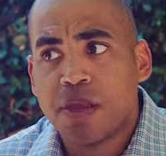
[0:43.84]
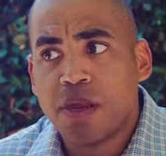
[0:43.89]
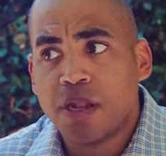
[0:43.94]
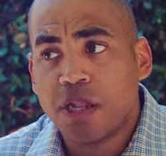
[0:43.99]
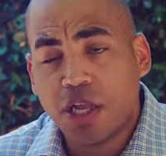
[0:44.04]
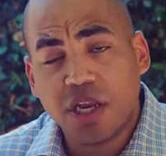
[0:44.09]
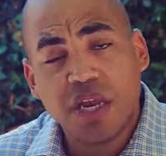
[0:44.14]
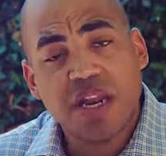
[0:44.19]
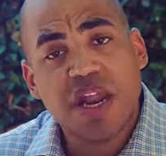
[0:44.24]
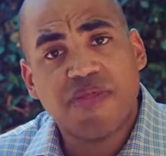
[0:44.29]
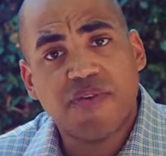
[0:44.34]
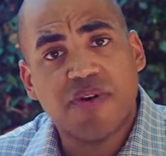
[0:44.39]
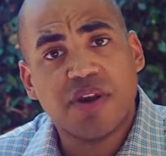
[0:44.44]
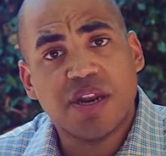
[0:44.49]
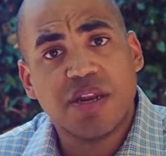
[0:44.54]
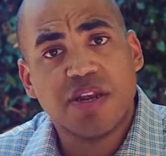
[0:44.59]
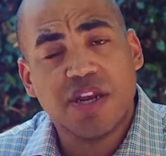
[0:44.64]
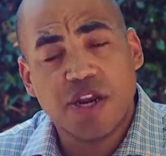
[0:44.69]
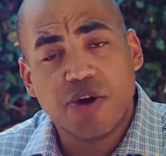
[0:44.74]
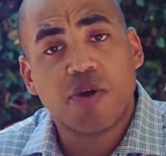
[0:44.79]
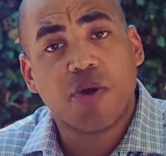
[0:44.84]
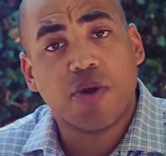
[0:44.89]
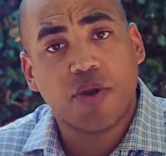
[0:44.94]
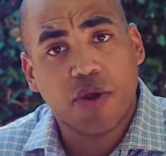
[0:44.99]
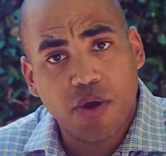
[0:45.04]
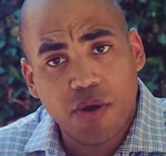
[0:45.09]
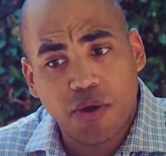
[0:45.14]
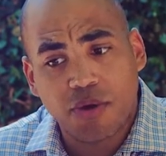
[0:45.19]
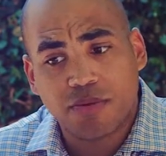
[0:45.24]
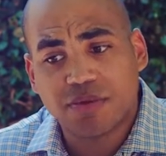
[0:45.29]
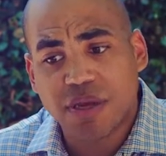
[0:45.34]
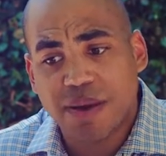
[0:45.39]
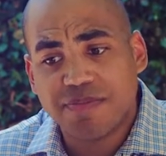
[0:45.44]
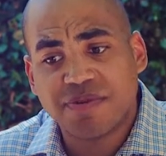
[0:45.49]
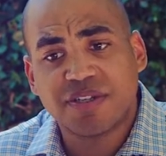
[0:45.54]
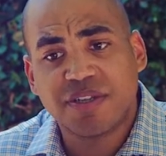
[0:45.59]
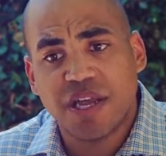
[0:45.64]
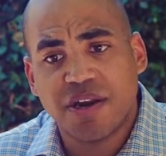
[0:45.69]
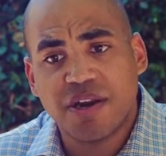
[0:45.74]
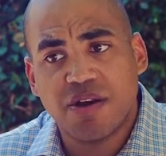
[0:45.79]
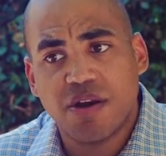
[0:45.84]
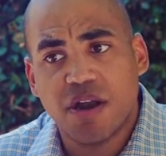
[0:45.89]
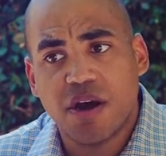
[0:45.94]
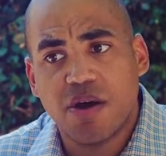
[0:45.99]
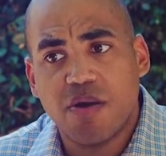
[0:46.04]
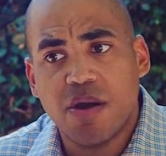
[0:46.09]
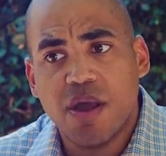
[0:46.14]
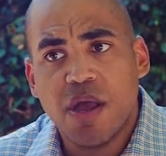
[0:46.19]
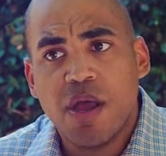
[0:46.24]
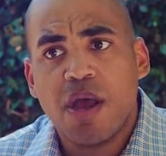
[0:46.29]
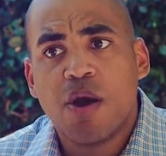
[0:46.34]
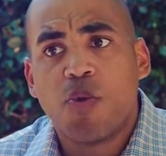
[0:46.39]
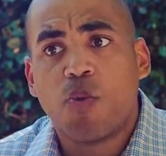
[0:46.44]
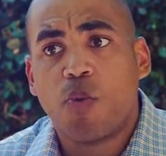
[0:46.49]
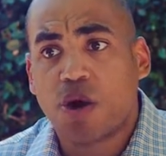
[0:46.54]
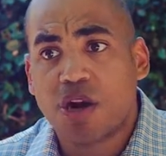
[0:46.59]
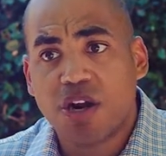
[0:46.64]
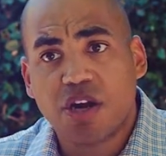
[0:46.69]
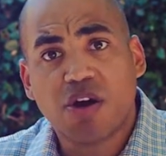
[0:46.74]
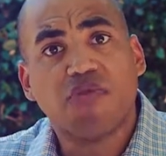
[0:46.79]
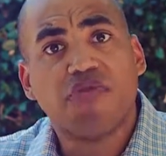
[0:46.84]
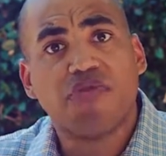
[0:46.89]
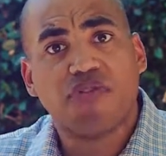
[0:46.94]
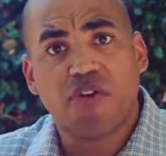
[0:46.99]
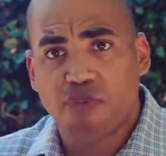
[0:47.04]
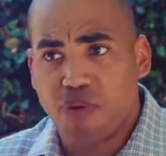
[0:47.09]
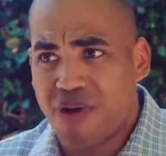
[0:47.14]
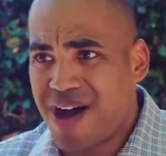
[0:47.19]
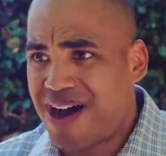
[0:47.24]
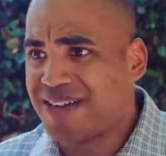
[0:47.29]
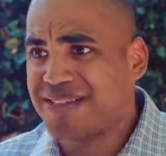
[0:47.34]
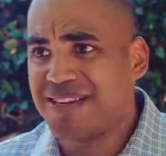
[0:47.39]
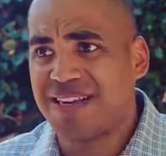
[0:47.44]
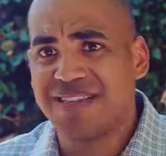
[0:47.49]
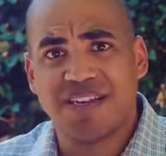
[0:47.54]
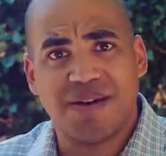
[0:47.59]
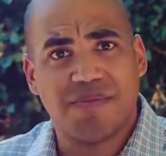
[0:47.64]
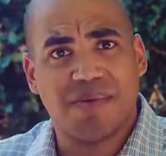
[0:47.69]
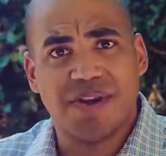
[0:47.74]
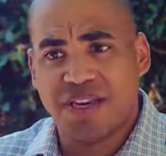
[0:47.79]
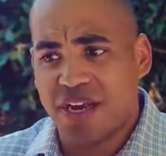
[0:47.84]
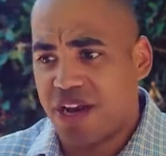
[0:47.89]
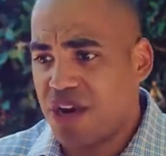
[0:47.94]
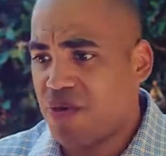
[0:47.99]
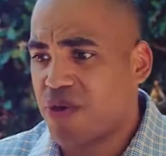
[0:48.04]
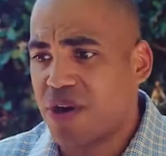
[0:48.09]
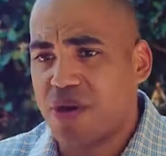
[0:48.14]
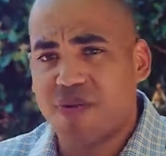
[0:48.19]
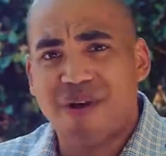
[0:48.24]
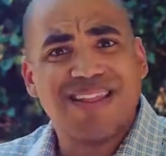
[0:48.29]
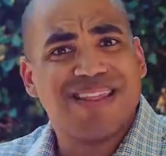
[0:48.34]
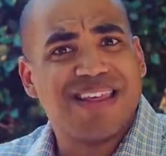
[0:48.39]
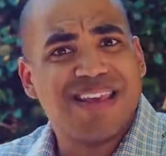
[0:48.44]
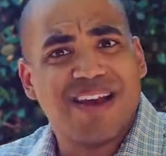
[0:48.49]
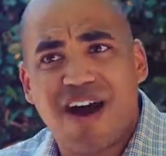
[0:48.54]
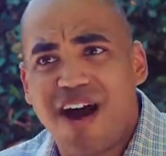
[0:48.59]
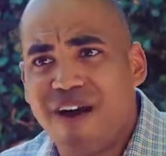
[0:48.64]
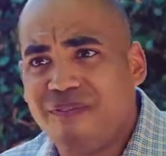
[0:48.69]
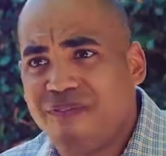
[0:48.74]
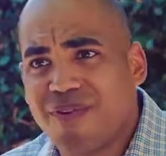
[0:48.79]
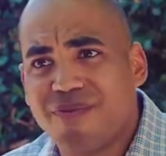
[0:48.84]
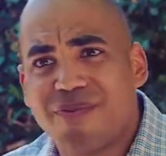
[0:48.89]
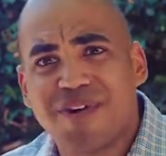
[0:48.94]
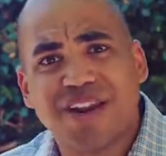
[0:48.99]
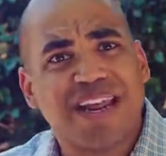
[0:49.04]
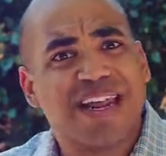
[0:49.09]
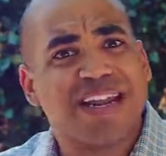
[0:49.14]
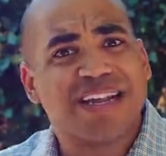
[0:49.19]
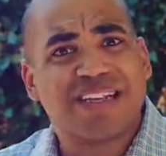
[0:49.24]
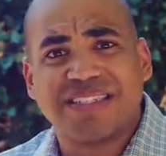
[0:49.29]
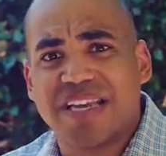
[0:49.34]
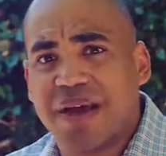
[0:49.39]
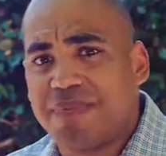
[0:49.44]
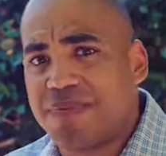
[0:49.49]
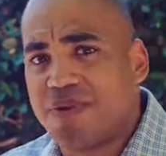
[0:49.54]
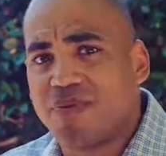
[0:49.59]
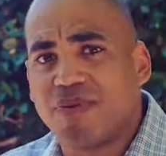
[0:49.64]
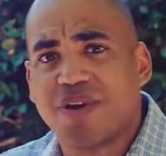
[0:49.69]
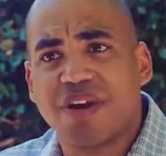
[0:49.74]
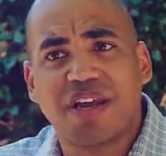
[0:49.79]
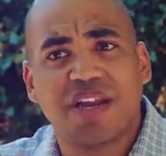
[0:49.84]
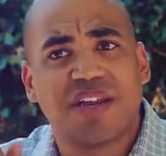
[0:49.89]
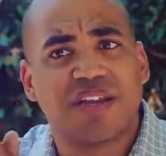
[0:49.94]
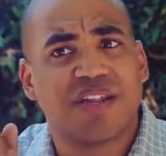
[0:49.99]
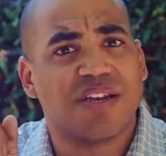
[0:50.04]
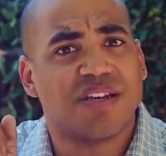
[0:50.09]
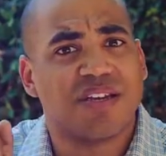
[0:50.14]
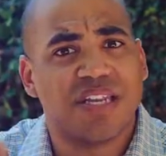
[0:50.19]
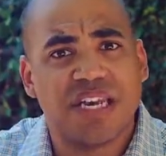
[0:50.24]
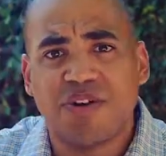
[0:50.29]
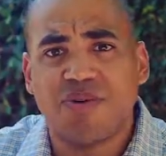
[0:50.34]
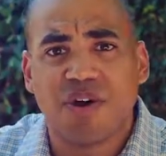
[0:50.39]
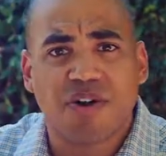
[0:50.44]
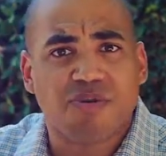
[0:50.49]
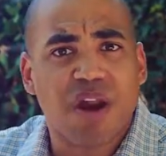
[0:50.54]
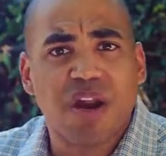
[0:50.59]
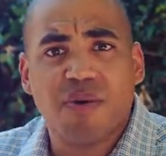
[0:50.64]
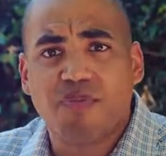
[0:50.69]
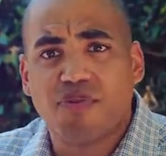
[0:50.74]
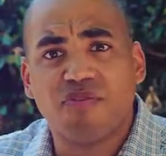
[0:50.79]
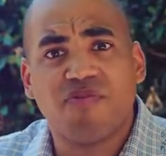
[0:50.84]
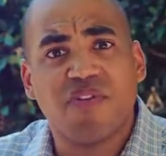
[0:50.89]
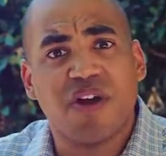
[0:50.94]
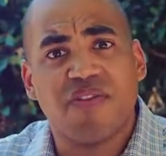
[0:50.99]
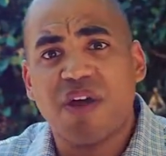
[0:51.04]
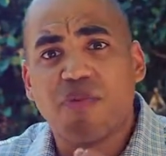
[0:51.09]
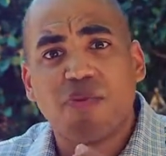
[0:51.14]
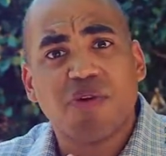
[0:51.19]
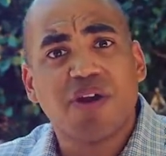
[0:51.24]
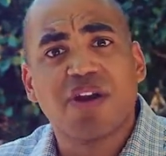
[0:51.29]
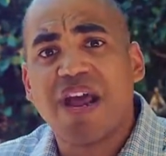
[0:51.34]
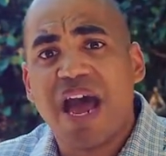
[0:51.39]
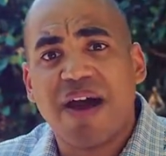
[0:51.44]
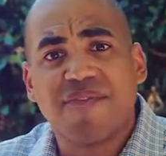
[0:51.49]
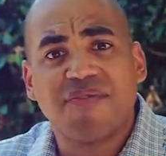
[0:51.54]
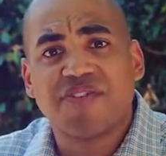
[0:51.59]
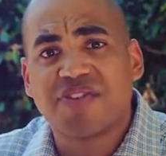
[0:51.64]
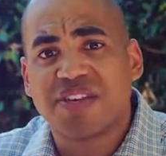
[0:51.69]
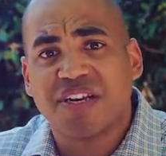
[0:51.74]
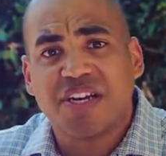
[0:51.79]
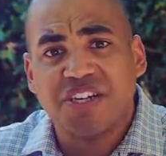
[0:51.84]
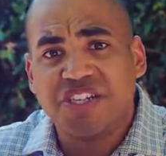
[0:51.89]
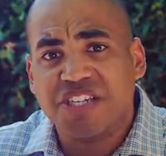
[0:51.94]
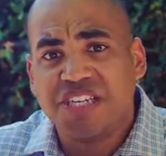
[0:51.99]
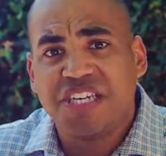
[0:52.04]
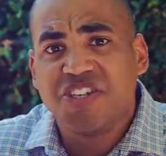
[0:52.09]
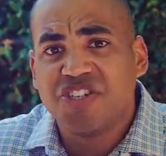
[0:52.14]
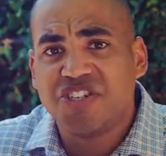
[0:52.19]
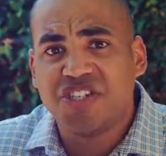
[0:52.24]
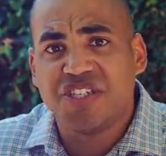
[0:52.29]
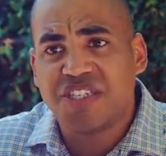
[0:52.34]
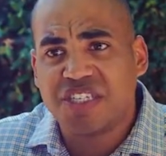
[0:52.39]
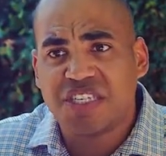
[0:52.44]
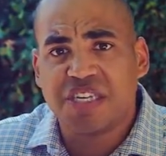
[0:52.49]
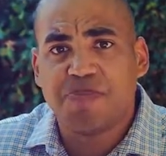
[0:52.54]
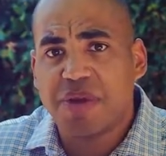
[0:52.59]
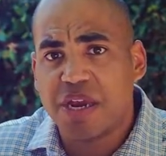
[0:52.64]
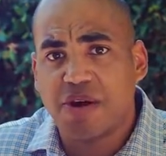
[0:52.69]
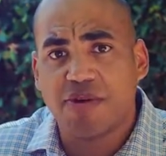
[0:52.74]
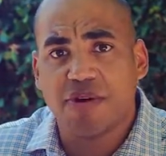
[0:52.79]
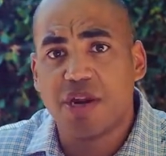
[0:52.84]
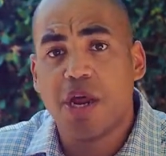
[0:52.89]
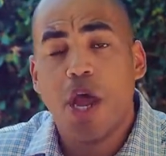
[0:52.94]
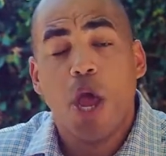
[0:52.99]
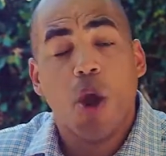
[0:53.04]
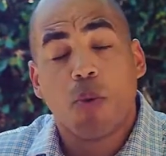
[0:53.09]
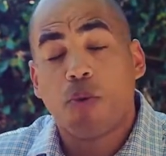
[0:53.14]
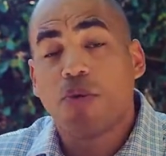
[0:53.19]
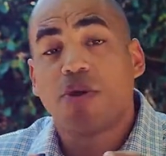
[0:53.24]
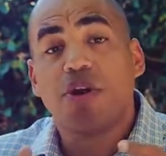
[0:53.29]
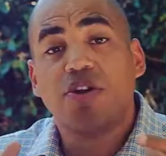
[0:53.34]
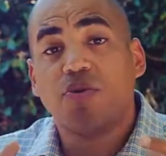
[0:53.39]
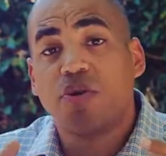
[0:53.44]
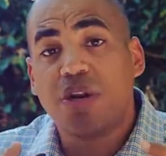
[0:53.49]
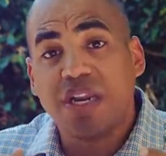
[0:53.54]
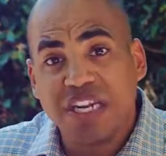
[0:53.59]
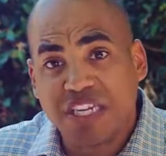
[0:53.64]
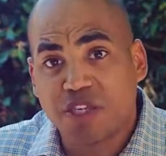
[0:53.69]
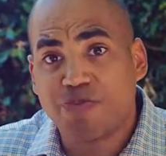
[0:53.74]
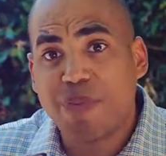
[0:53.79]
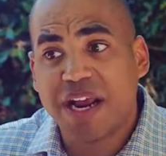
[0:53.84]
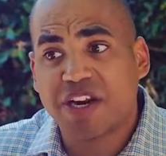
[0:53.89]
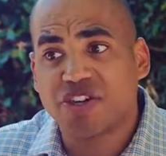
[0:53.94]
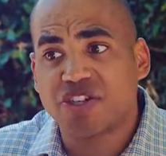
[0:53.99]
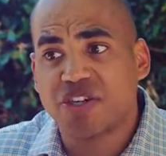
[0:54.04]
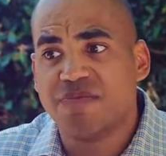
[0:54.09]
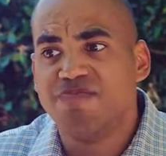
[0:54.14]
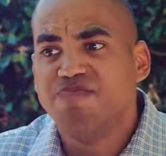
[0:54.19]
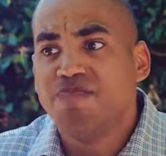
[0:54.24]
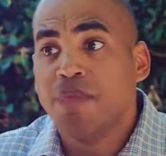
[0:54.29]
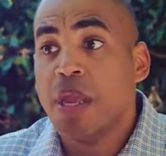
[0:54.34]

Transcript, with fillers: looking at 30-year-old homes, I'm just letting you know, we're gonna go through the process, I'm gonna tell you we're gonna write the offer, we're gonna get accepted, we're gonna get the DU underwriting approval, and then we're gonna have this contingency period where we're gonna do an inspection.